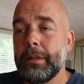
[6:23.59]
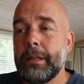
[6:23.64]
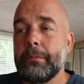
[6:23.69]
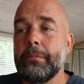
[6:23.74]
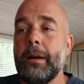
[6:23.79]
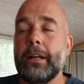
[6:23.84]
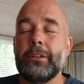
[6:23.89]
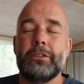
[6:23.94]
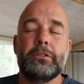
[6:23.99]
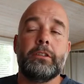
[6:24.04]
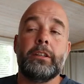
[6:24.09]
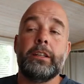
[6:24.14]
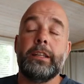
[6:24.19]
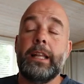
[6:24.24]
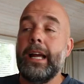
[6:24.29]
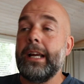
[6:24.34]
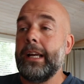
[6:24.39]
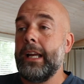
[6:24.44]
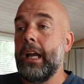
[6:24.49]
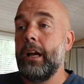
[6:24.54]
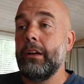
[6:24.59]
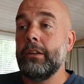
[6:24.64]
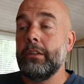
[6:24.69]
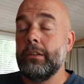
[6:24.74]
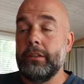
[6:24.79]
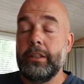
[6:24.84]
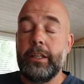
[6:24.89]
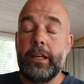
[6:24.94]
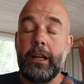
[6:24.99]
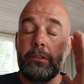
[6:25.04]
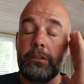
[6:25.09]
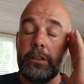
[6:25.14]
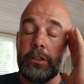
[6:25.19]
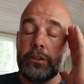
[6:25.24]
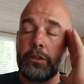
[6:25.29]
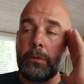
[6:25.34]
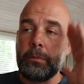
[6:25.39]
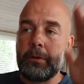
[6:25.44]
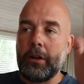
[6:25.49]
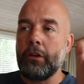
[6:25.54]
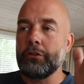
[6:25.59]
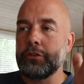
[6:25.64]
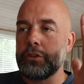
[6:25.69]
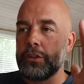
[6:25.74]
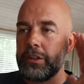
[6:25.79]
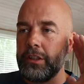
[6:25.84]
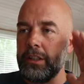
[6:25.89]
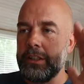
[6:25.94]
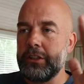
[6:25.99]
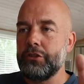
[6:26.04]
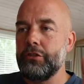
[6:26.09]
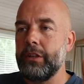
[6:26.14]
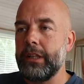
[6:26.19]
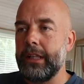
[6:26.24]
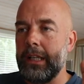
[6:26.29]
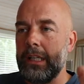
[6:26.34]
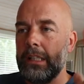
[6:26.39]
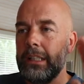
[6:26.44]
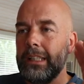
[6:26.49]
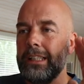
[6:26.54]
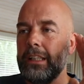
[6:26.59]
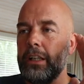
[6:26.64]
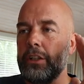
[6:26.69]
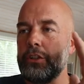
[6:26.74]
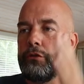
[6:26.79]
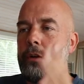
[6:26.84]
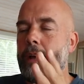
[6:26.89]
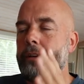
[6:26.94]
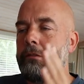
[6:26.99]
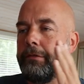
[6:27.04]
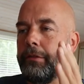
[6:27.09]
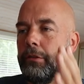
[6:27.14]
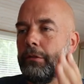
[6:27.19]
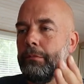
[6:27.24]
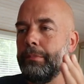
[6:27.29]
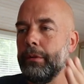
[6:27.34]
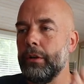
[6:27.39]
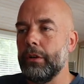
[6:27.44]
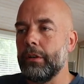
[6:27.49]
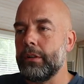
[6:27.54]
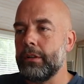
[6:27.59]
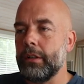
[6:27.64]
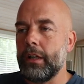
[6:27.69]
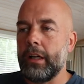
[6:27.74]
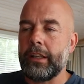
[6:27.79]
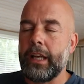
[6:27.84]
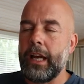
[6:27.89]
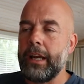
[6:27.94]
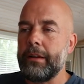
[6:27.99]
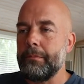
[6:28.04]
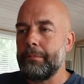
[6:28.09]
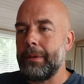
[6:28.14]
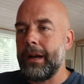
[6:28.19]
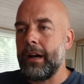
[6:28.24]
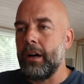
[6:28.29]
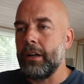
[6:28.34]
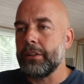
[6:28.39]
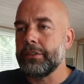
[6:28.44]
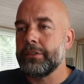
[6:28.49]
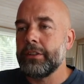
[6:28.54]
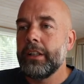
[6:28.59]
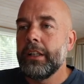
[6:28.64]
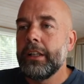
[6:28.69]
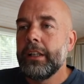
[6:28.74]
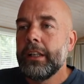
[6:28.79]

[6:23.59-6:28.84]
People might just look at that and go, you know, subconsciously trigger a dreadful book. Okay, pass.